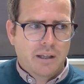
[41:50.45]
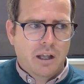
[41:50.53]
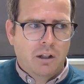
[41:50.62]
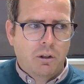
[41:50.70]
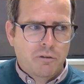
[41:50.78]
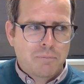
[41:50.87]

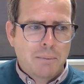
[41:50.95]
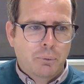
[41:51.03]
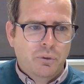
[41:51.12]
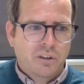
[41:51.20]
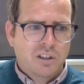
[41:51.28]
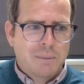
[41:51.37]
a lot of
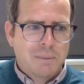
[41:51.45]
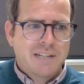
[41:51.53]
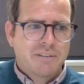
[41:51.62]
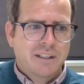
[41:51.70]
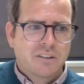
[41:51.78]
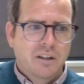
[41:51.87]
people seem to be
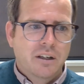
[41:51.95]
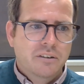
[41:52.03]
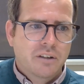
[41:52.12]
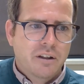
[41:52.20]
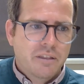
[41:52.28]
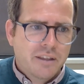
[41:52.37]
giving to,
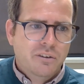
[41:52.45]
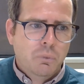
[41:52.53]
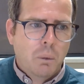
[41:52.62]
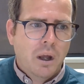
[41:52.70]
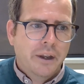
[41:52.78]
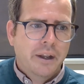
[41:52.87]
to this
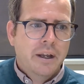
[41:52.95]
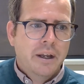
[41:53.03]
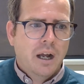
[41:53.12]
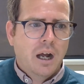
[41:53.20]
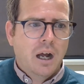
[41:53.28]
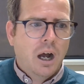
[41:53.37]
one
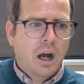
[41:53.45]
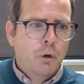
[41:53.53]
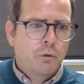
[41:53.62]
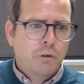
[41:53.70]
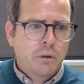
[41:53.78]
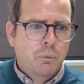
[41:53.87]
uh,
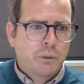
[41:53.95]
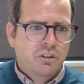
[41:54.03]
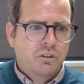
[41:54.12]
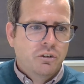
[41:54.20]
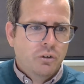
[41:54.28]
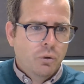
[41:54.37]
over
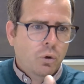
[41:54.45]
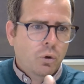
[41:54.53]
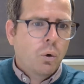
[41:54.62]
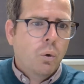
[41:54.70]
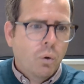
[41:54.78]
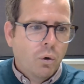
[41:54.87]
which is your
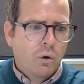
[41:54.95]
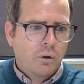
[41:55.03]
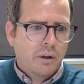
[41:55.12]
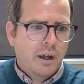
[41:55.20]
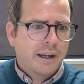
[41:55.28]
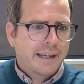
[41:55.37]

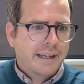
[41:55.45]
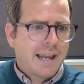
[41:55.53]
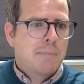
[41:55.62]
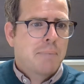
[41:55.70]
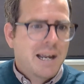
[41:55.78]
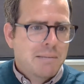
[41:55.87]
core uh,
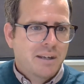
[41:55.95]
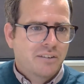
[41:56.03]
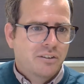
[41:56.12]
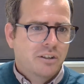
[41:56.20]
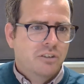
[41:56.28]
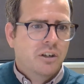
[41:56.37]
campaign
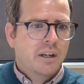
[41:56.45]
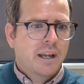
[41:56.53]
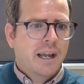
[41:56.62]
message.